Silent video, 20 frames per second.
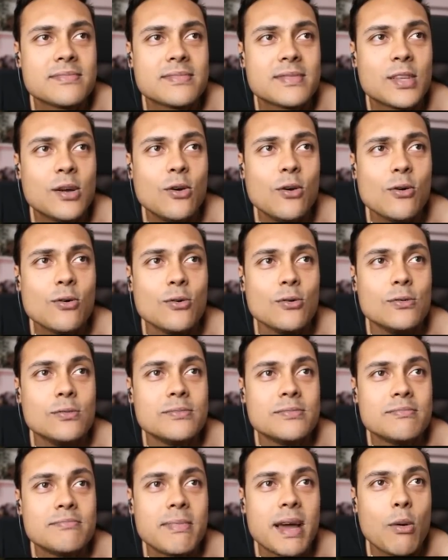
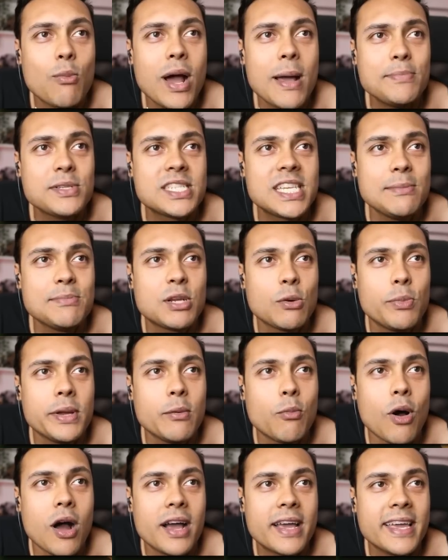Oh, my webs seem to be
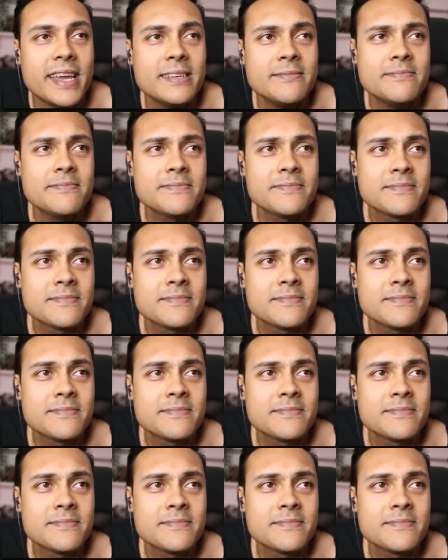working.